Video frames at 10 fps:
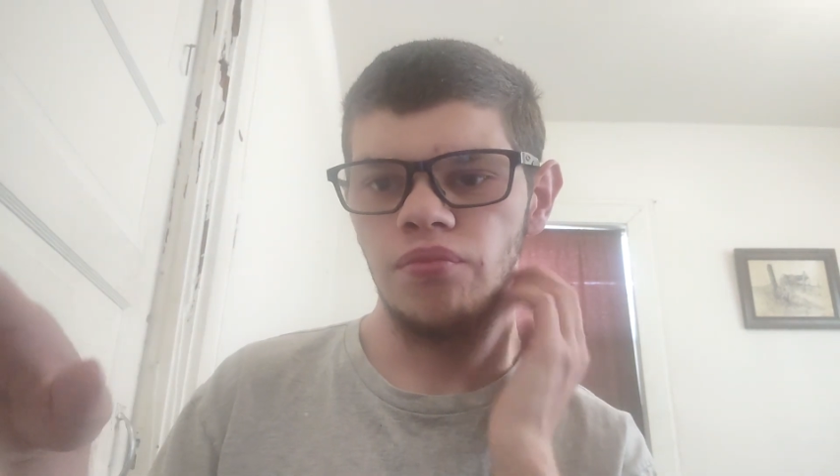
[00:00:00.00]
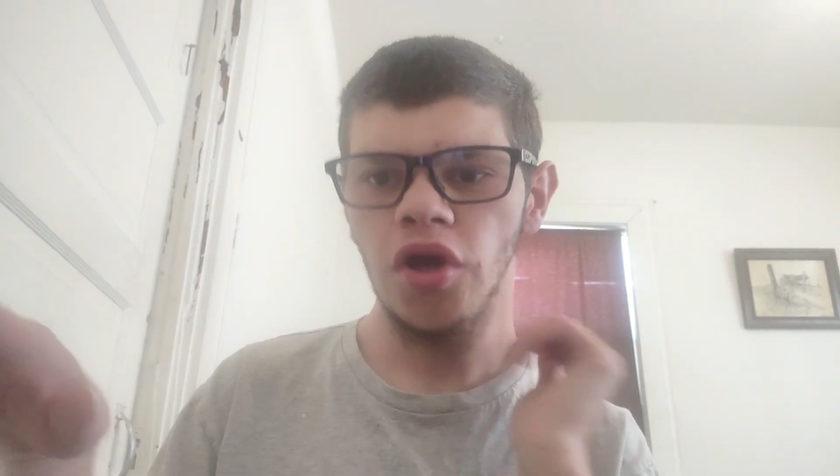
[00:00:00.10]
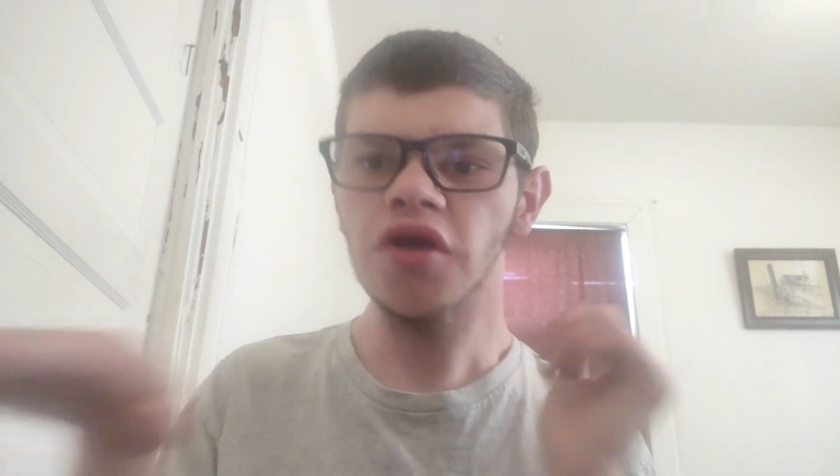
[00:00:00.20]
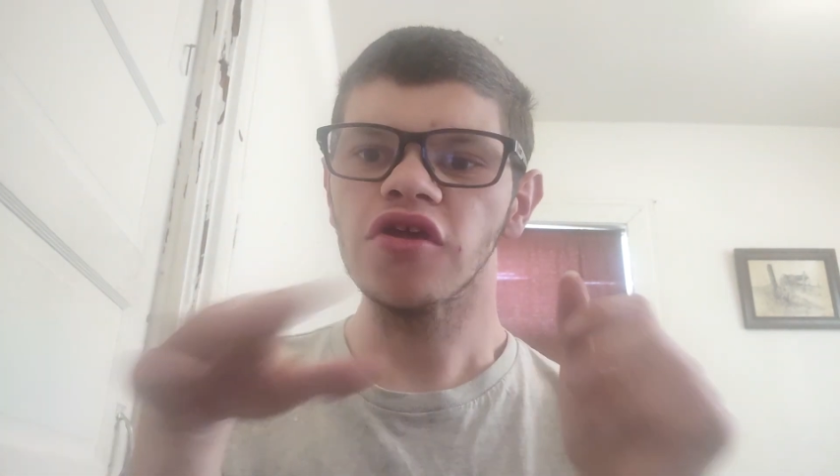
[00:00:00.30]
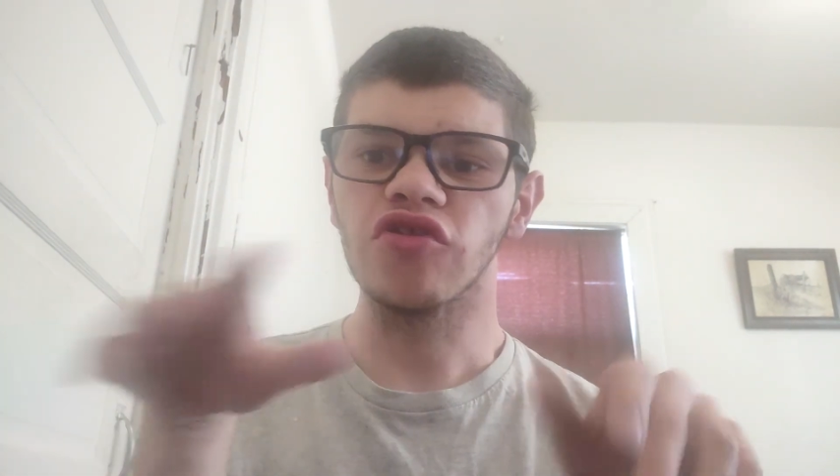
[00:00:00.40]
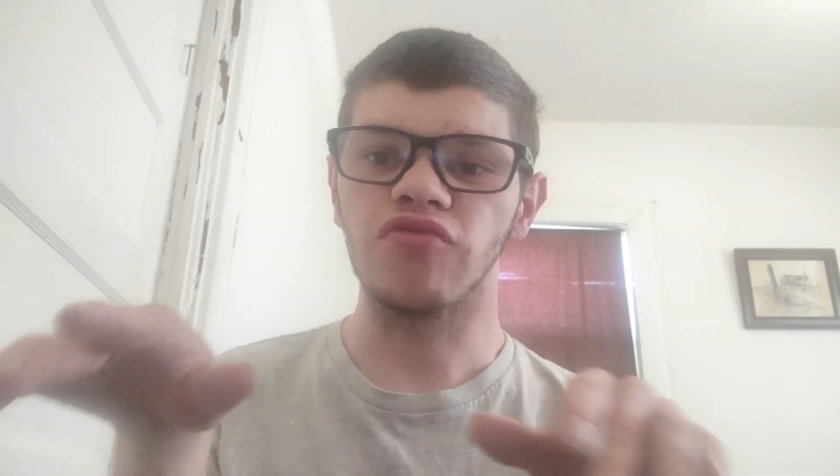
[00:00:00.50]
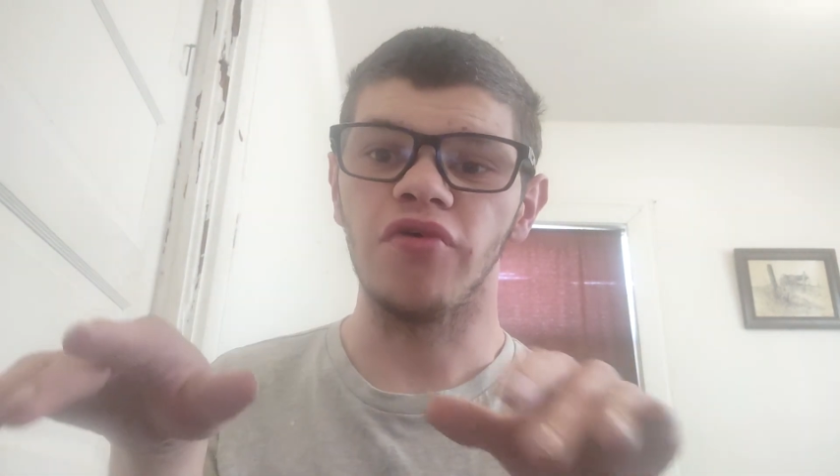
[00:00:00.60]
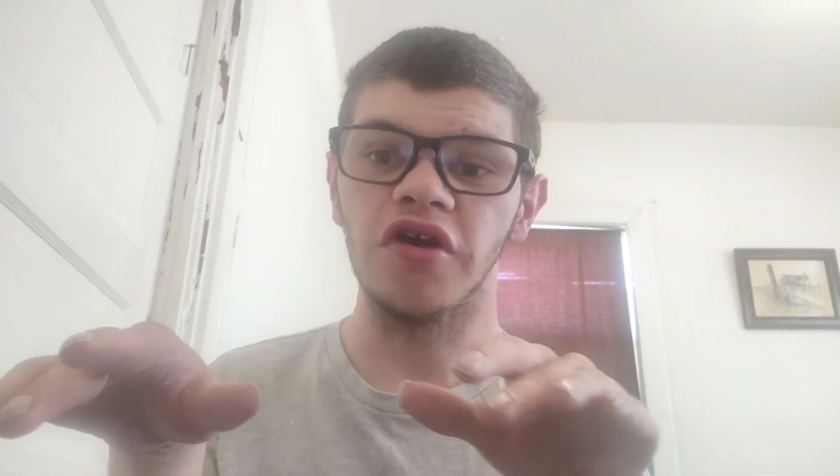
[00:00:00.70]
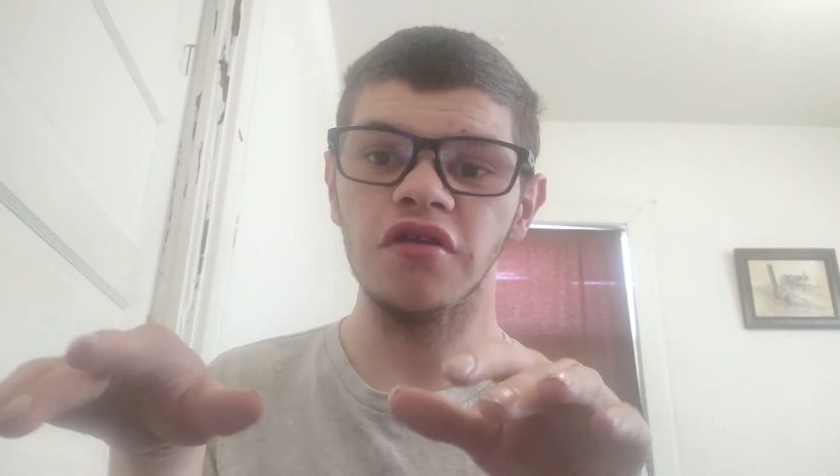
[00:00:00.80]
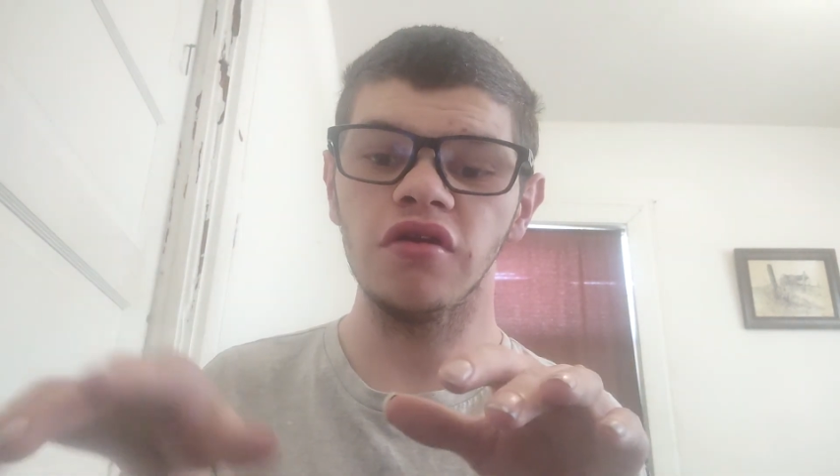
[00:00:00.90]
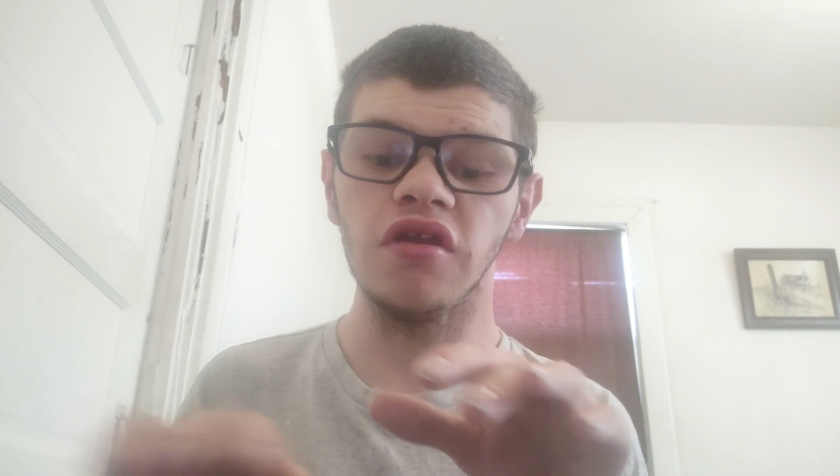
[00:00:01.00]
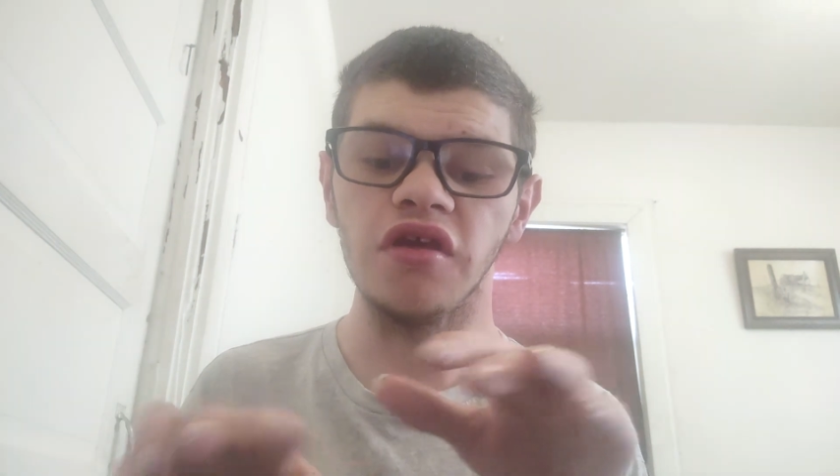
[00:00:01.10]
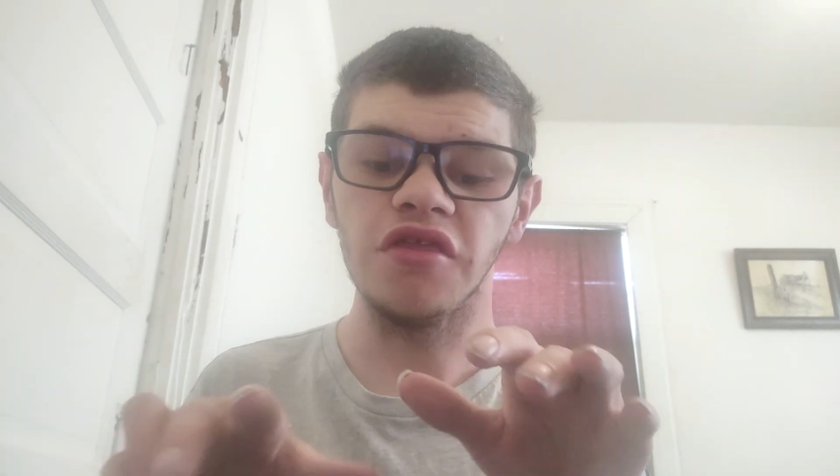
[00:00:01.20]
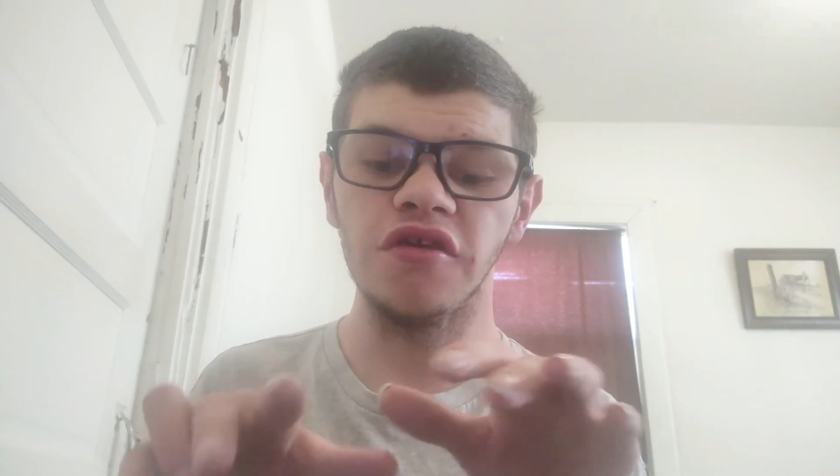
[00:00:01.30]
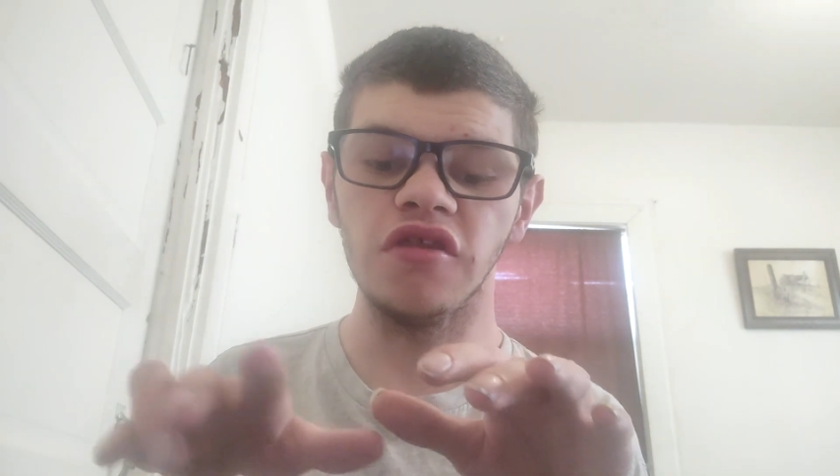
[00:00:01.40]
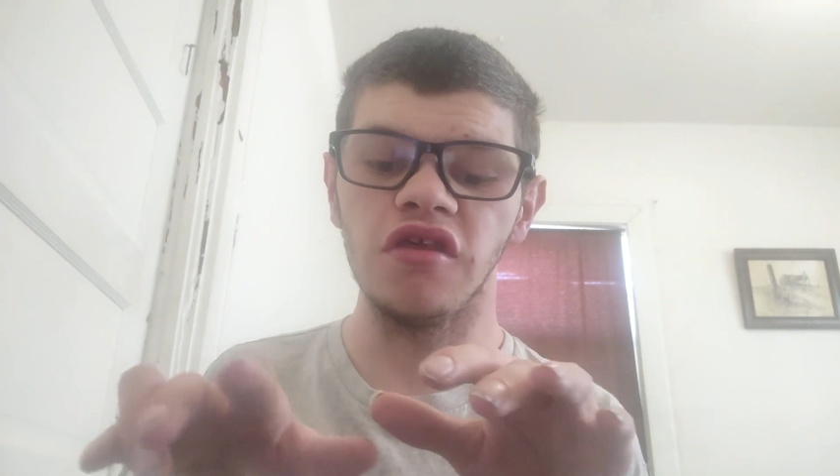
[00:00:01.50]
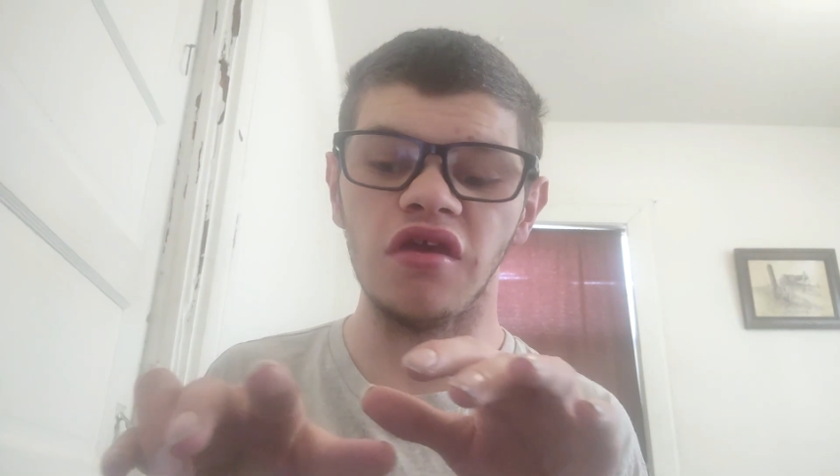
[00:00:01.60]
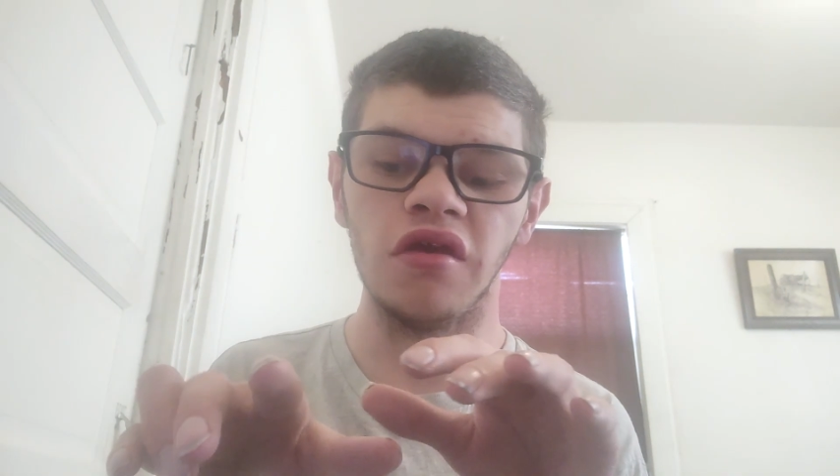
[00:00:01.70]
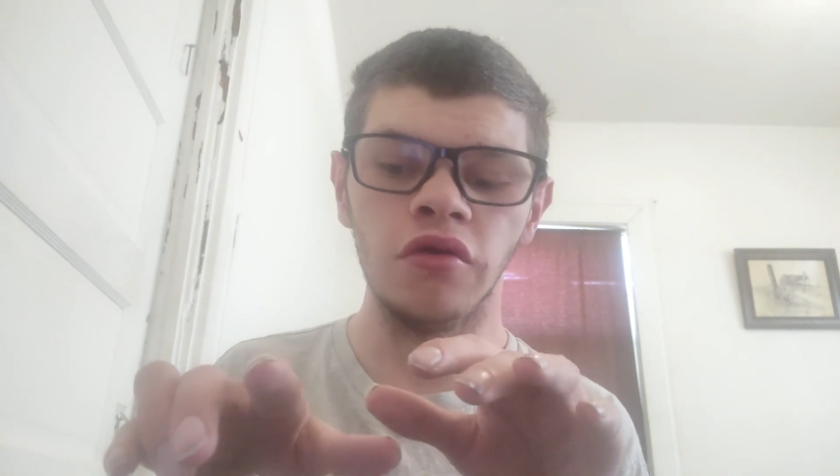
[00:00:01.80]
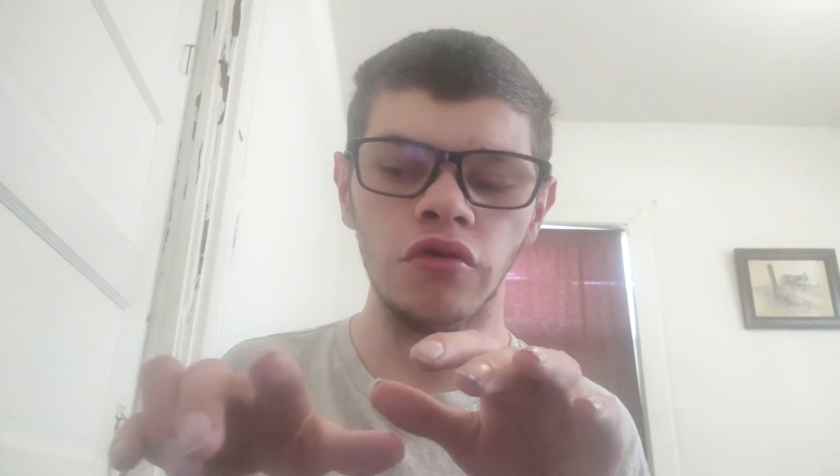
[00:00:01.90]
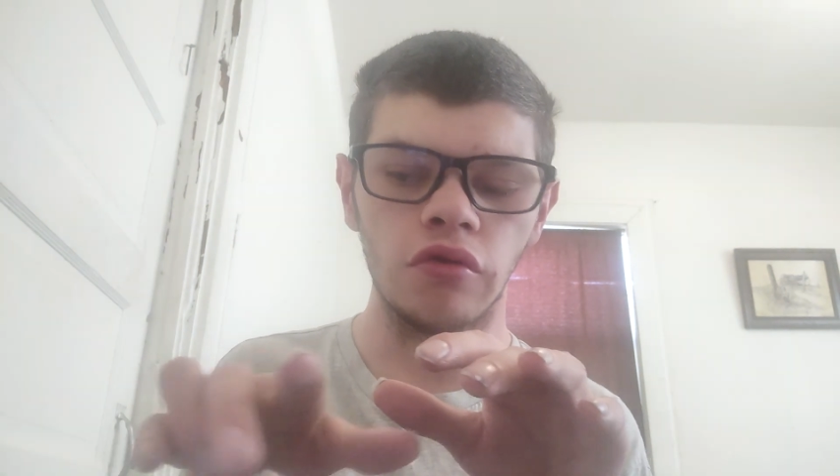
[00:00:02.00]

parking spot into the